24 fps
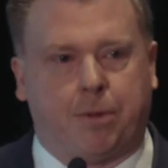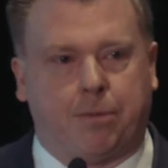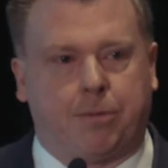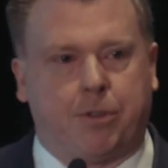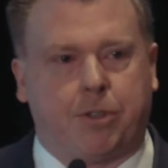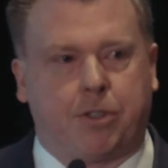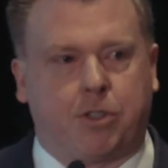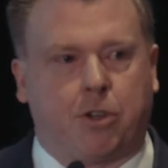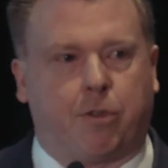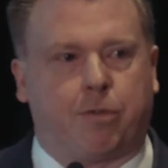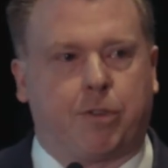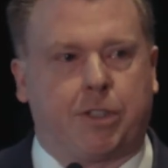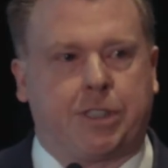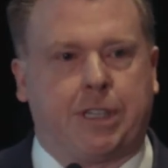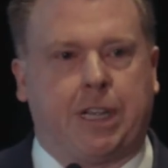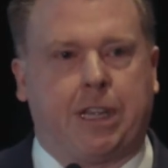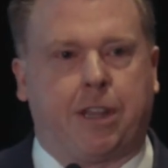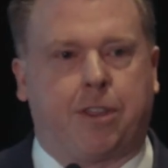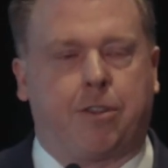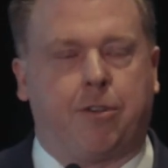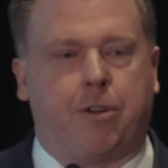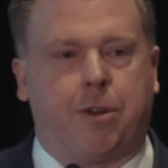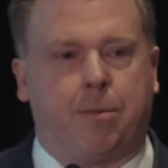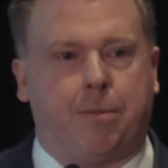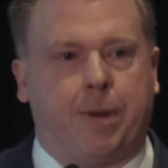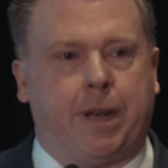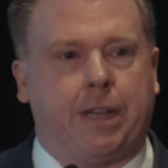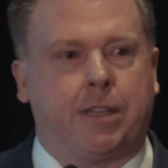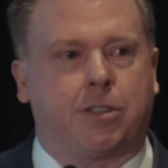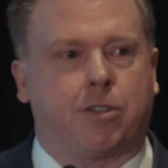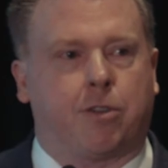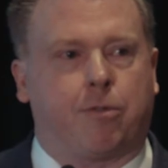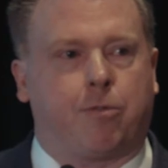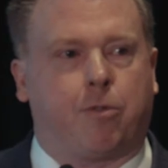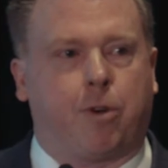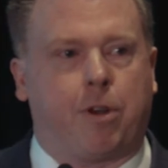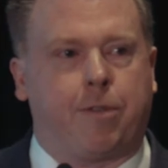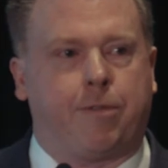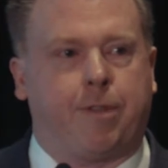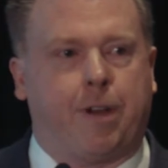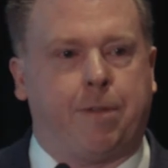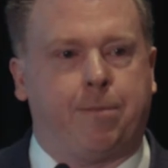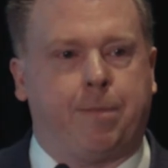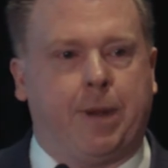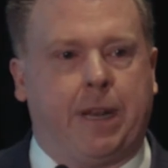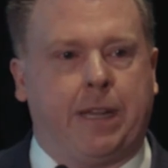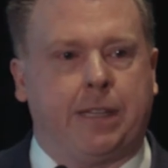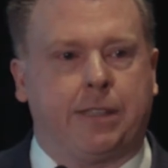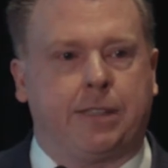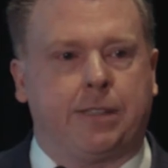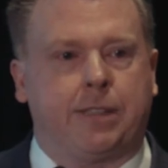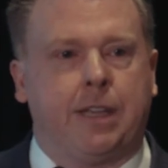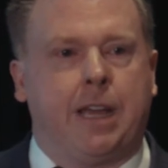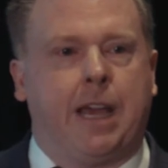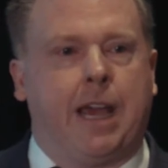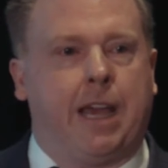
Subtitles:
if it's over, say, 30 minutes or 45 minutes,